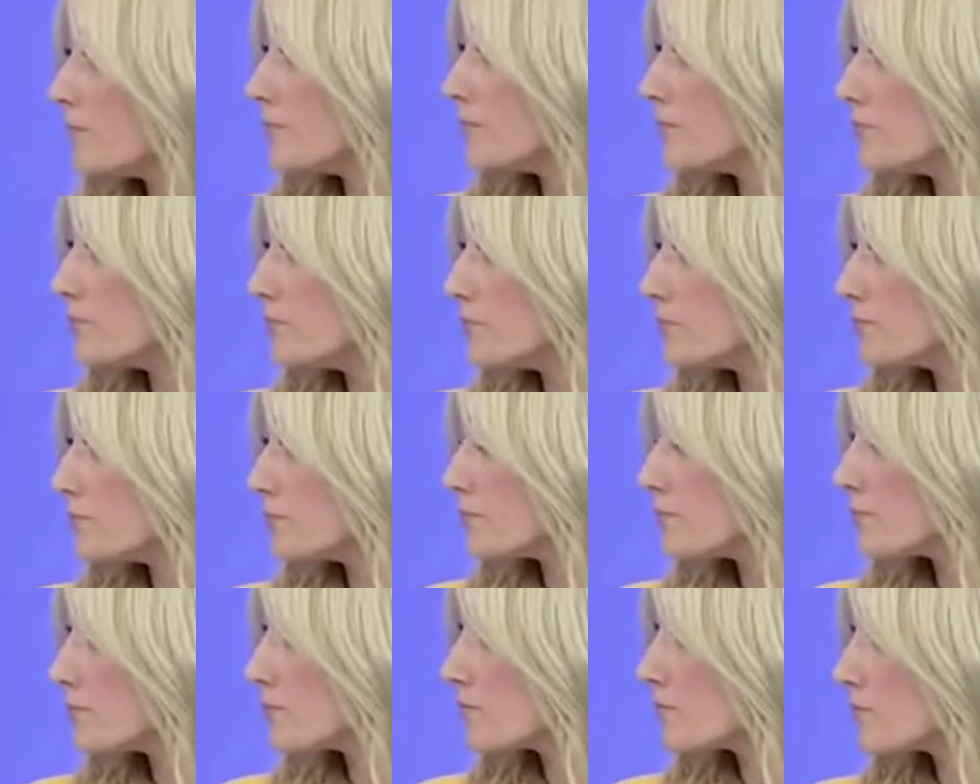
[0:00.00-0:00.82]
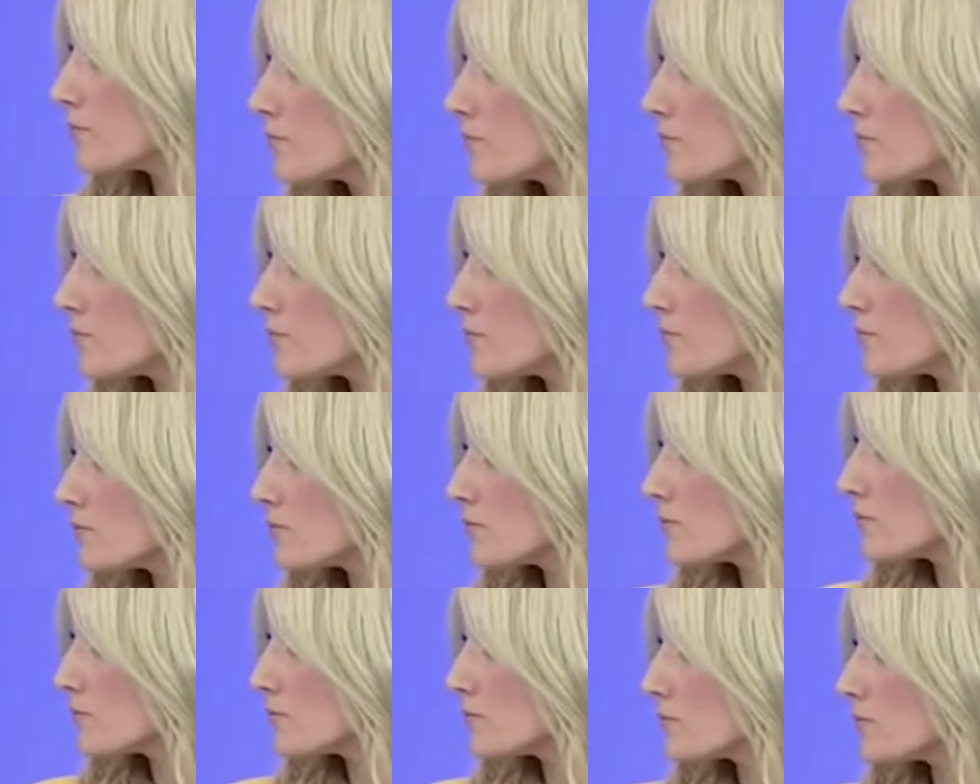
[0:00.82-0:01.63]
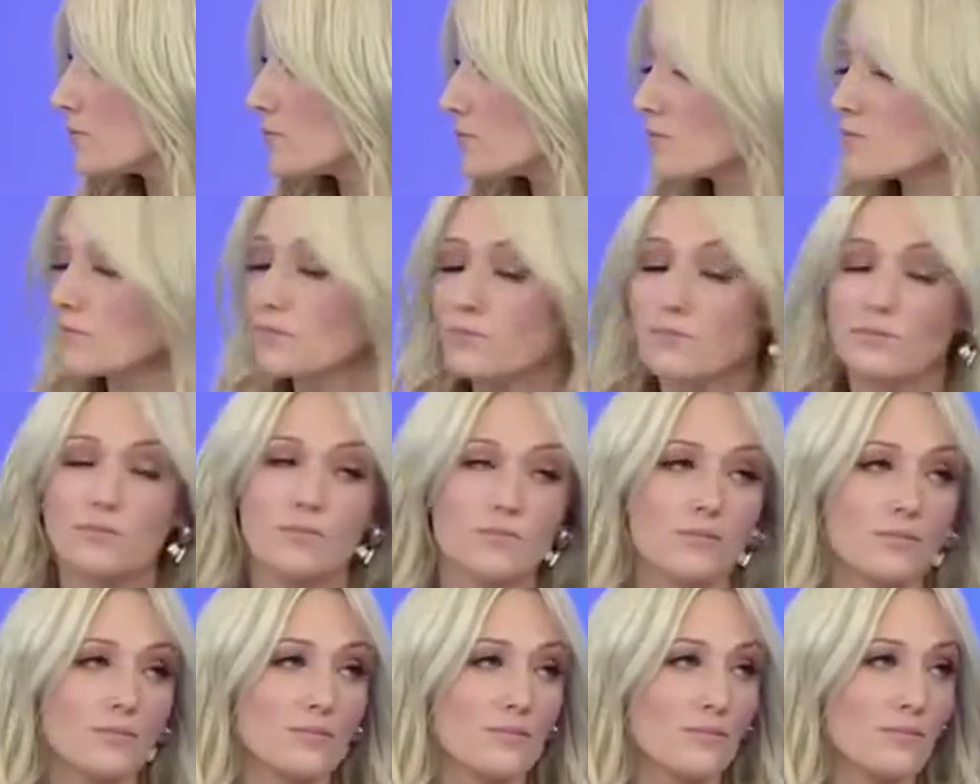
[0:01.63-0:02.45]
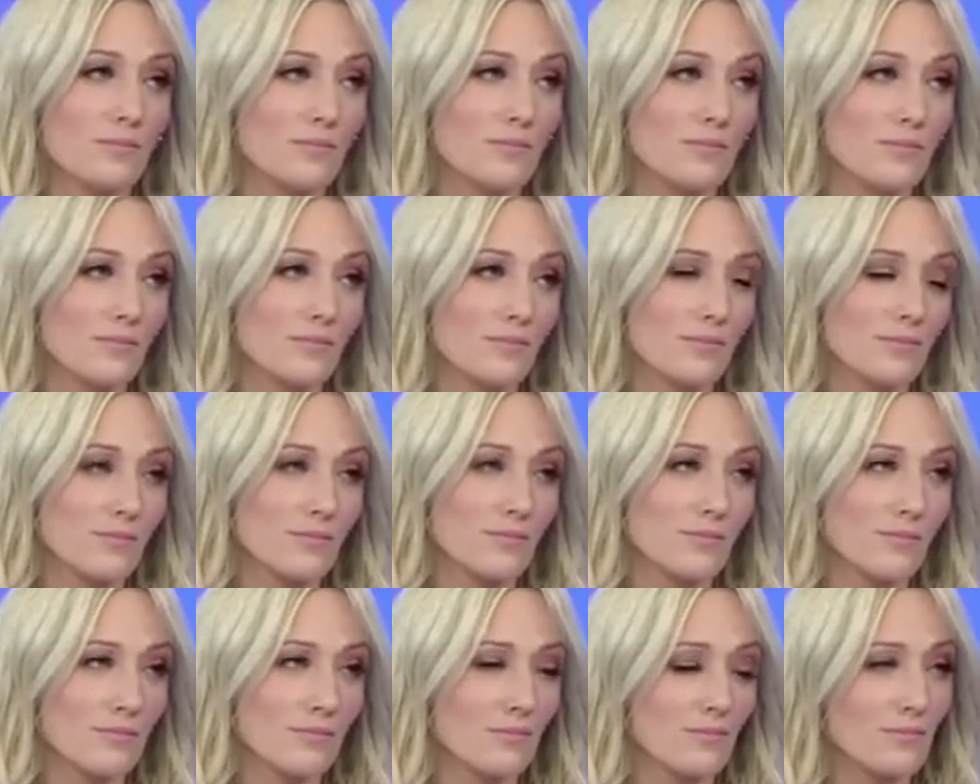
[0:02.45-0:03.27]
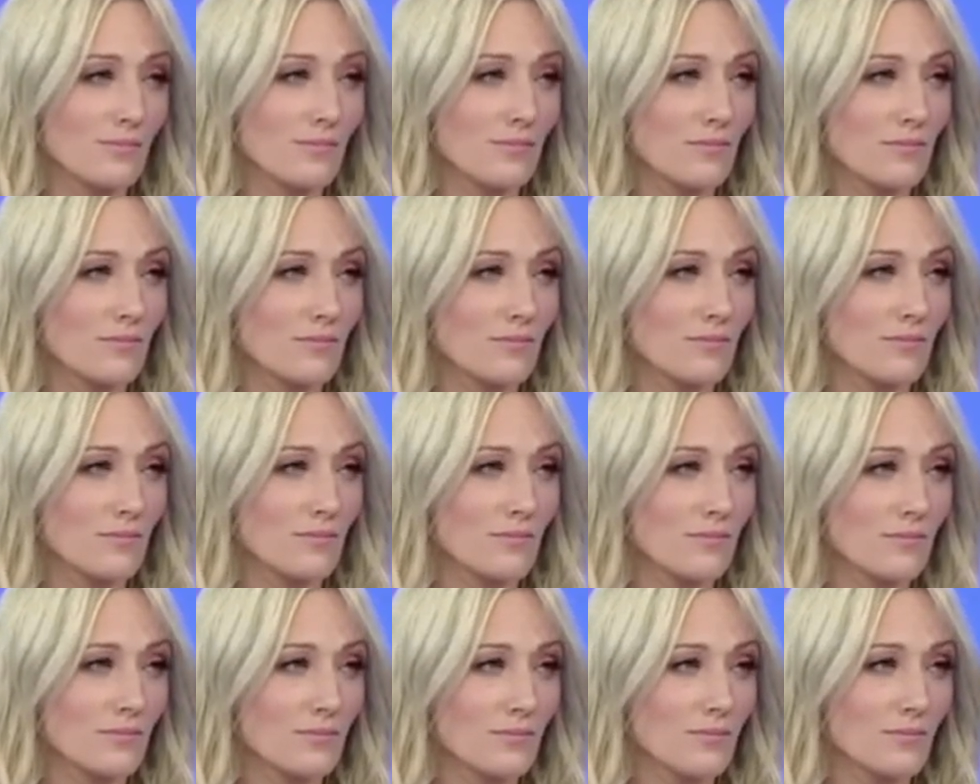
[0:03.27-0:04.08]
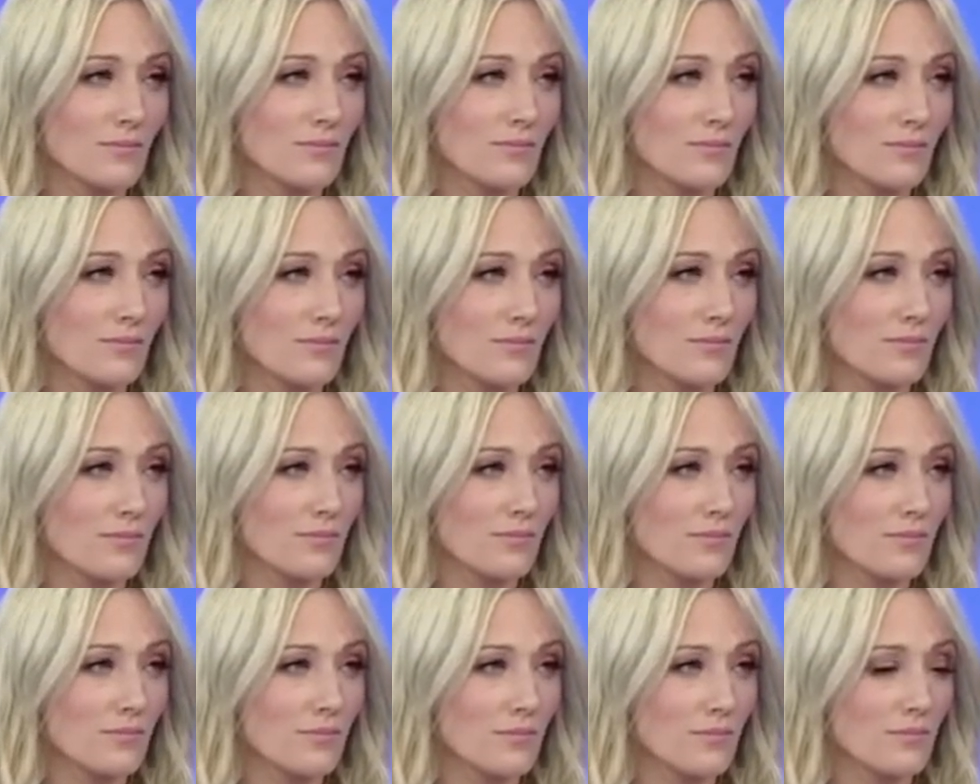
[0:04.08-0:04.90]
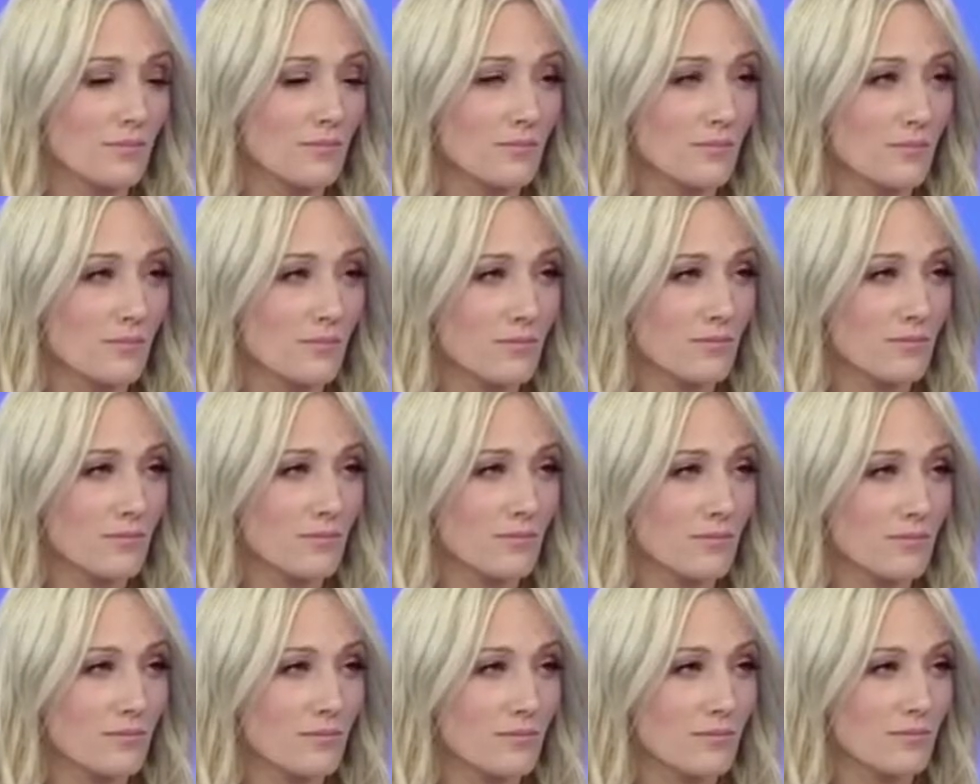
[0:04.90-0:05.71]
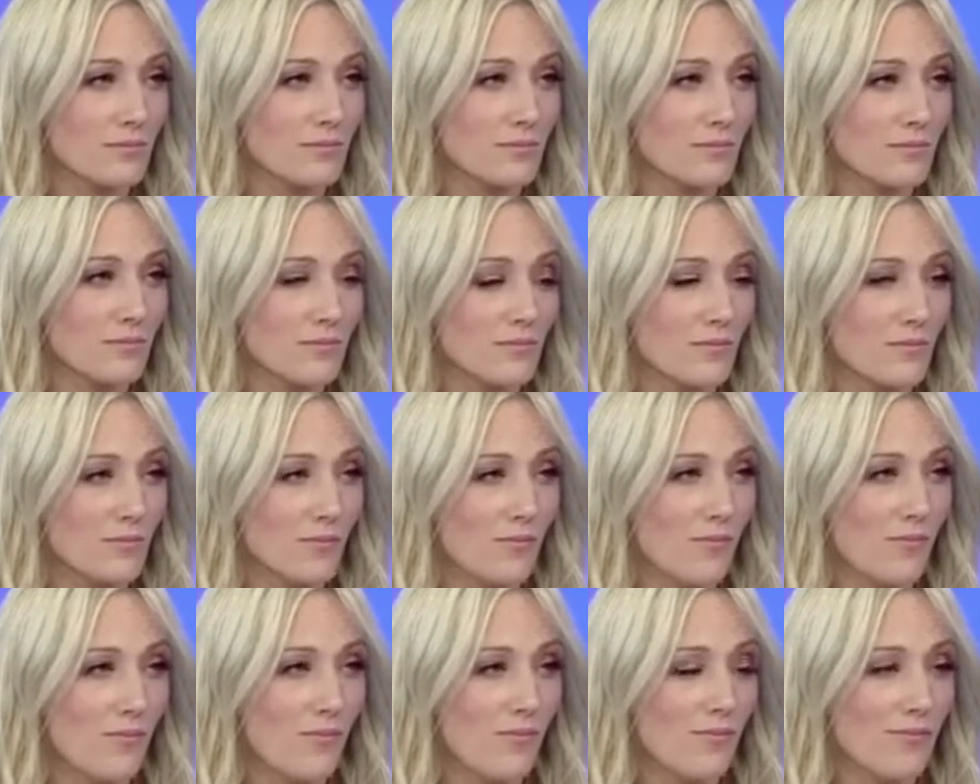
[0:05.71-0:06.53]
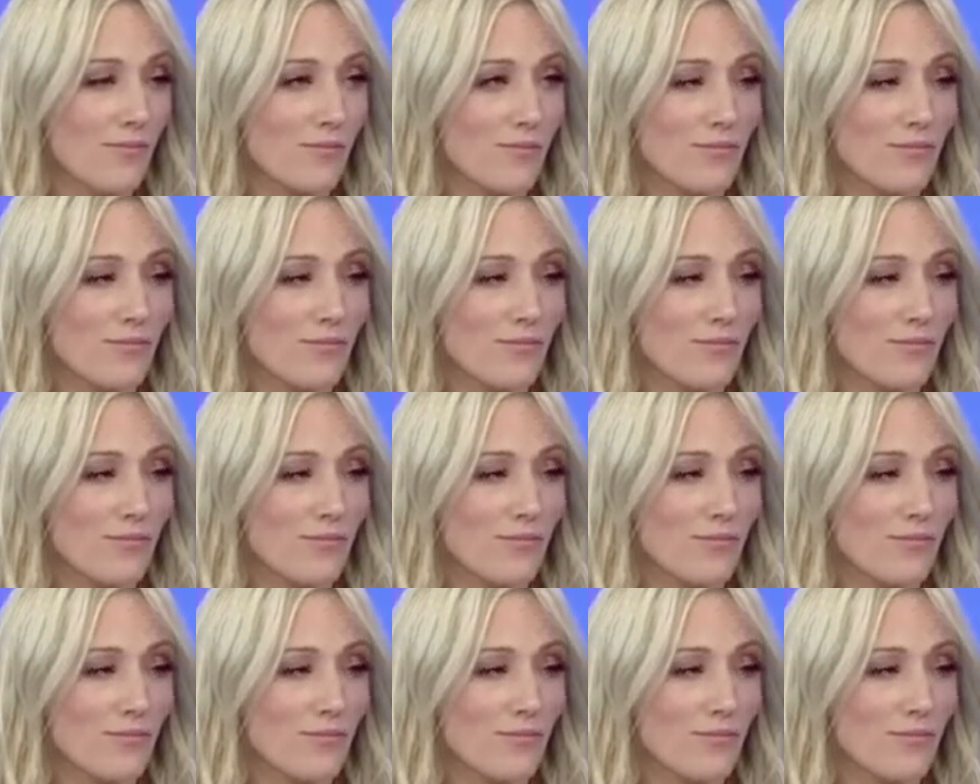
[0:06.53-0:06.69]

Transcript: This person isn't speaking.